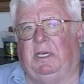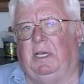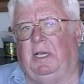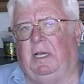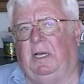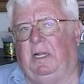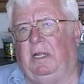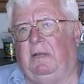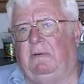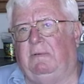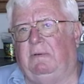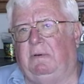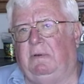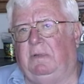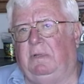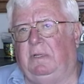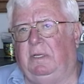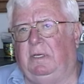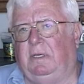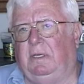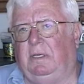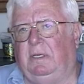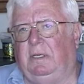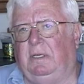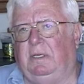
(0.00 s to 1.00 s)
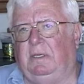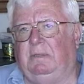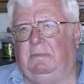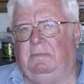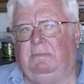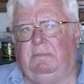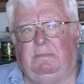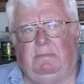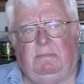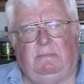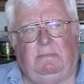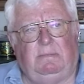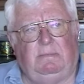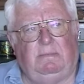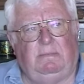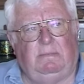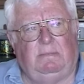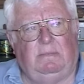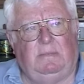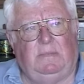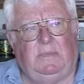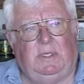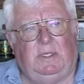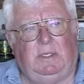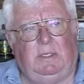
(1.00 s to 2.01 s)
as a mechanic for the
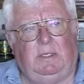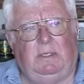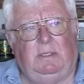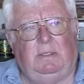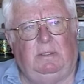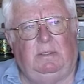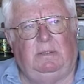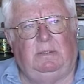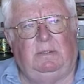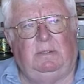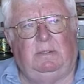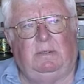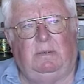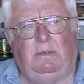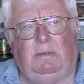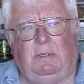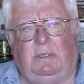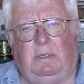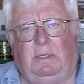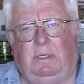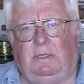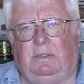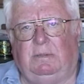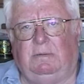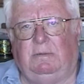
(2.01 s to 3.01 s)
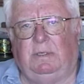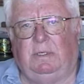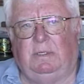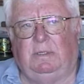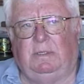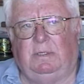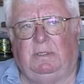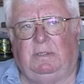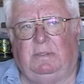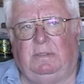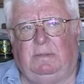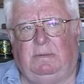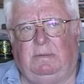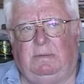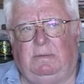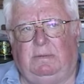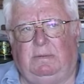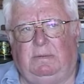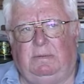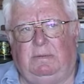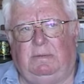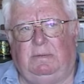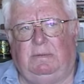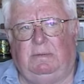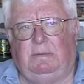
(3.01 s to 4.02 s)
school district, just
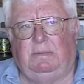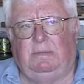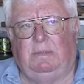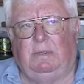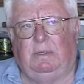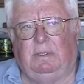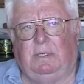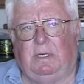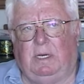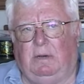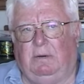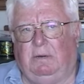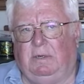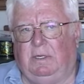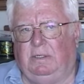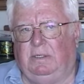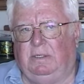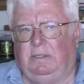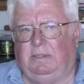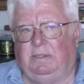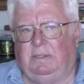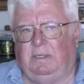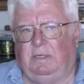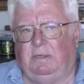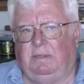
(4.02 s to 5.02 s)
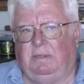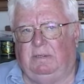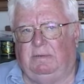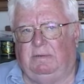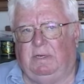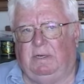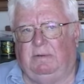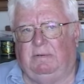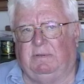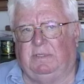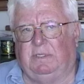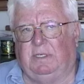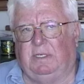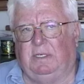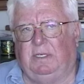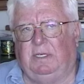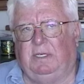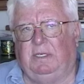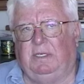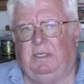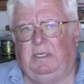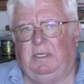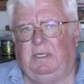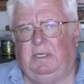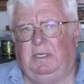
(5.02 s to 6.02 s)
the county just south of Traverse
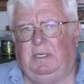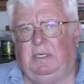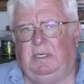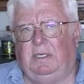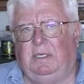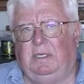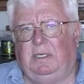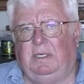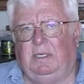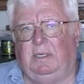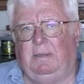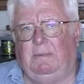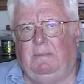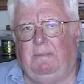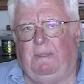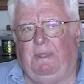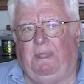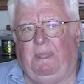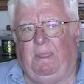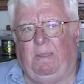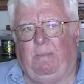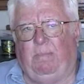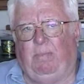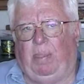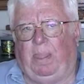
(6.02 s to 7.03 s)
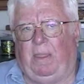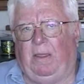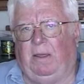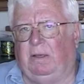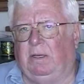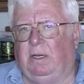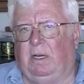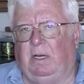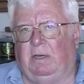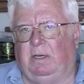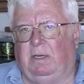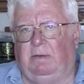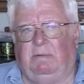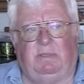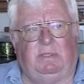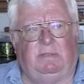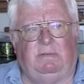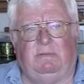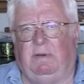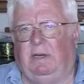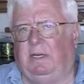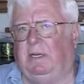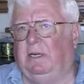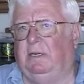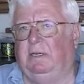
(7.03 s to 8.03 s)
City. And God, he
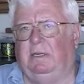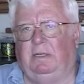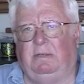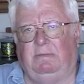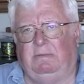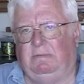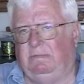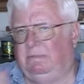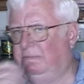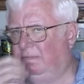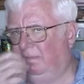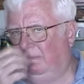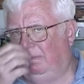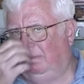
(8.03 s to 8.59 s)
was running it